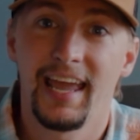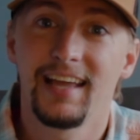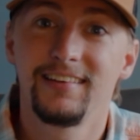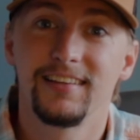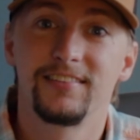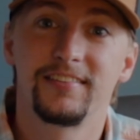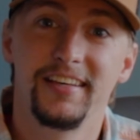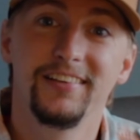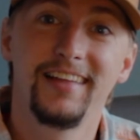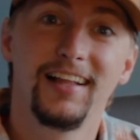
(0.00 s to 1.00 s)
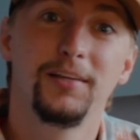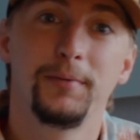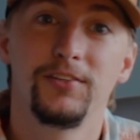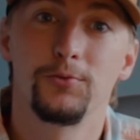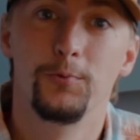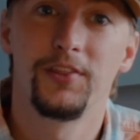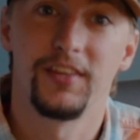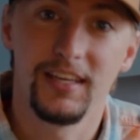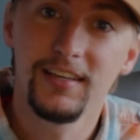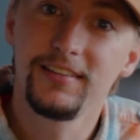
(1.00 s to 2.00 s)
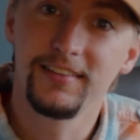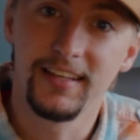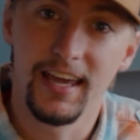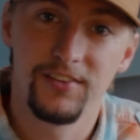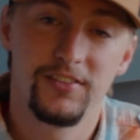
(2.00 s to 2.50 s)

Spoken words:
and skill elements within the